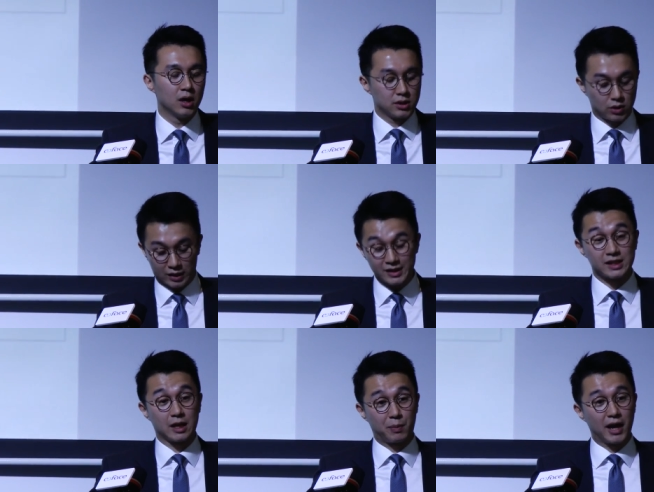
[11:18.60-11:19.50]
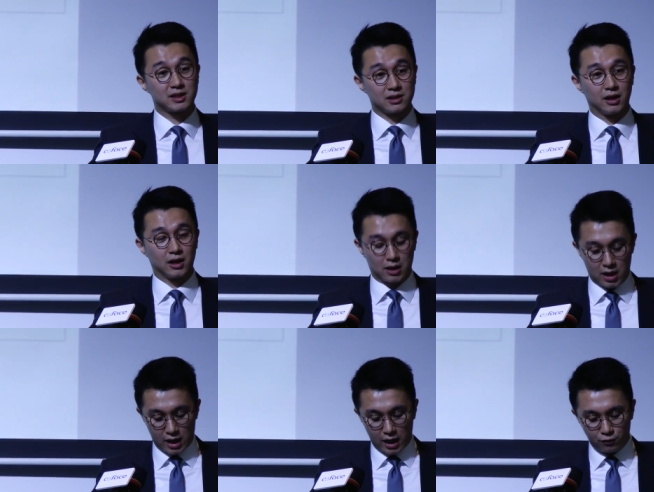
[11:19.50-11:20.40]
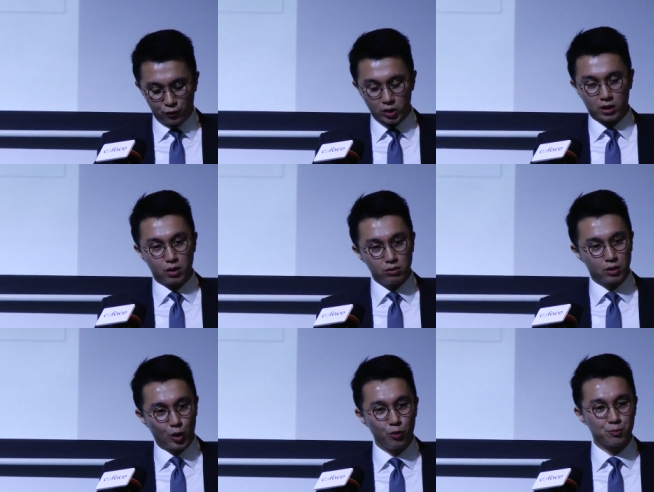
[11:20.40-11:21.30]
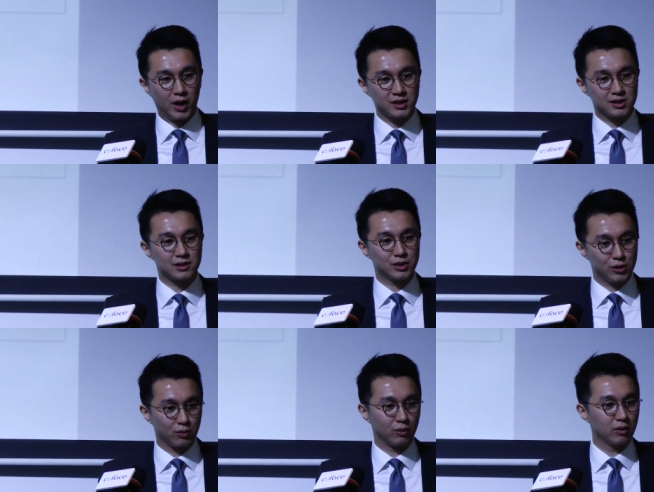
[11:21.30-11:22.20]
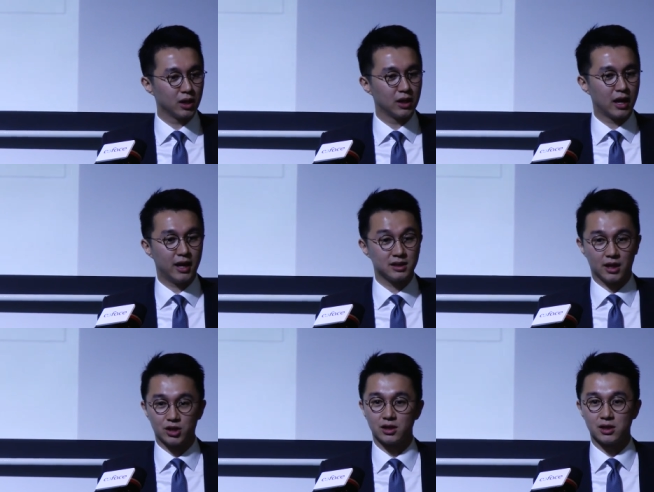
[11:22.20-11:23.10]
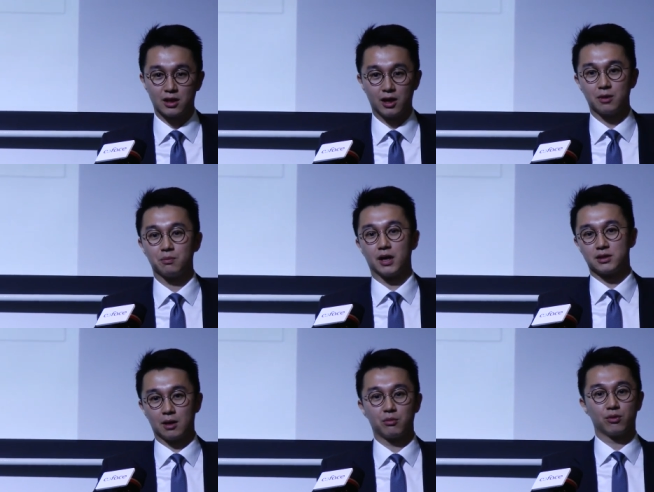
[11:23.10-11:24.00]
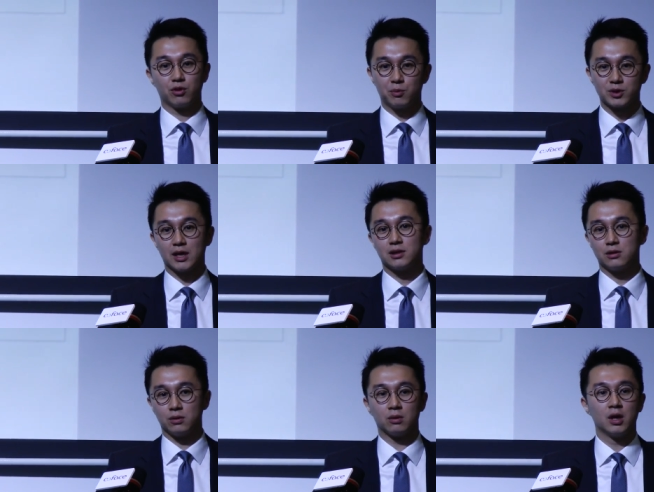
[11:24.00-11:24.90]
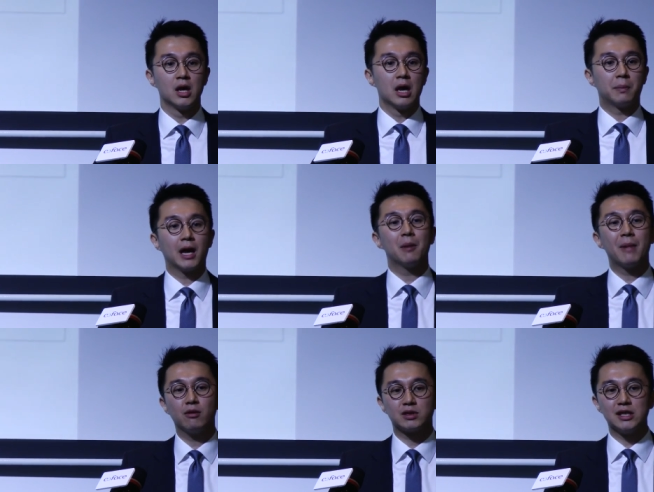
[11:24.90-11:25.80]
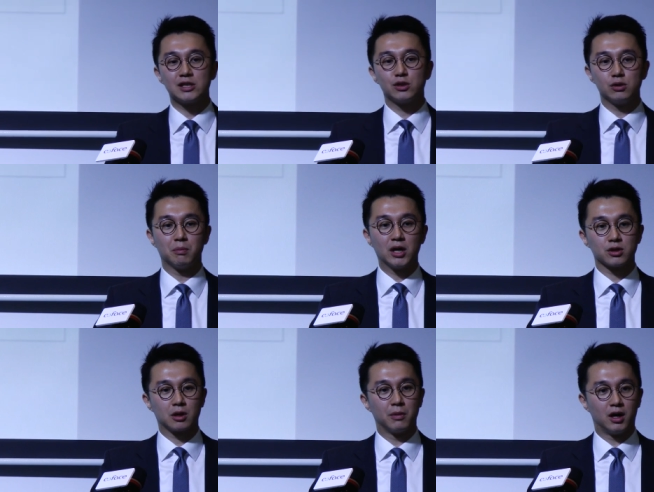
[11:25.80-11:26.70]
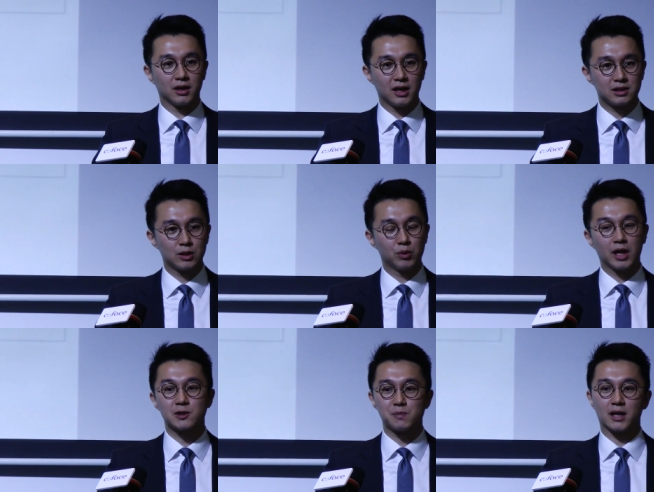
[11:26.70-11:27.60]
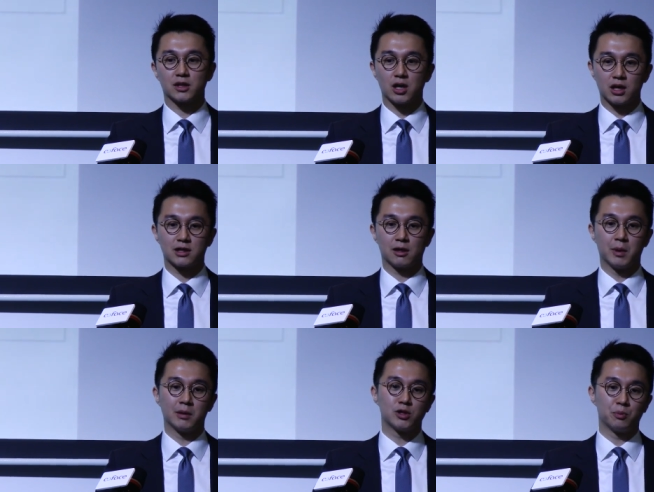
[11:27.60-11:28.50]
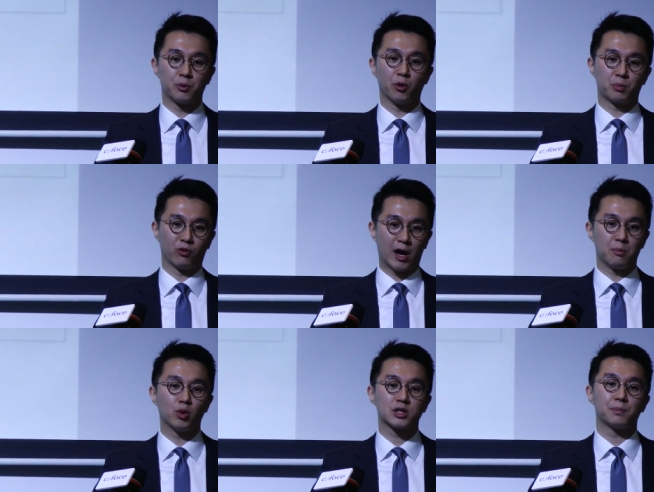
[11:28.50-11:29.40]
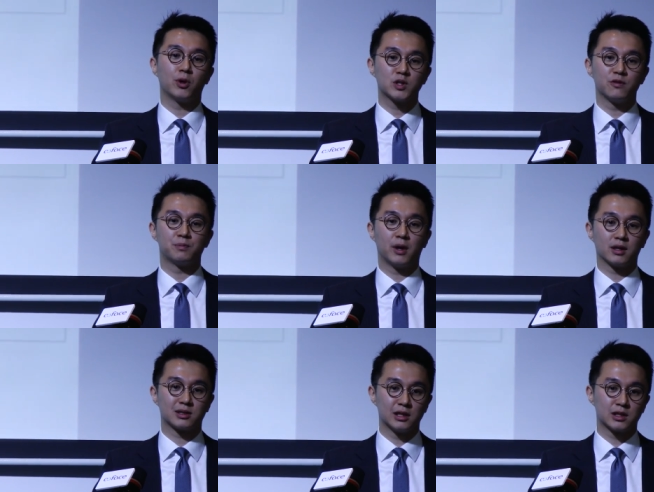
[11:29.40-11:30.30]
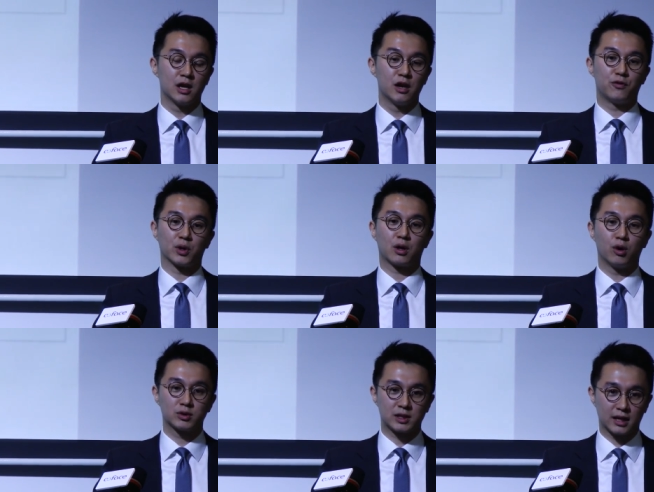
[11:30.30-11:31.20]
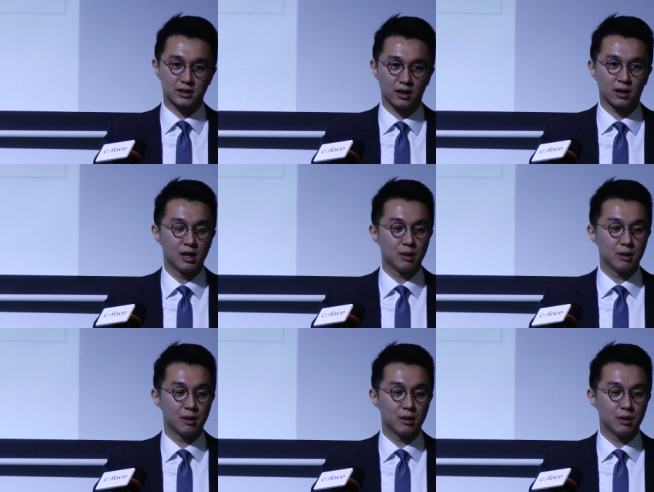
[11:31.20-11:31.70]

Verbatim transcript: So this is a bad sign. And for the coal, coal prices too, it has actually declined by some thirty percent too. But among these two major commodities, we expect the Chinese government to pro provide more supportive policies for the coal sector,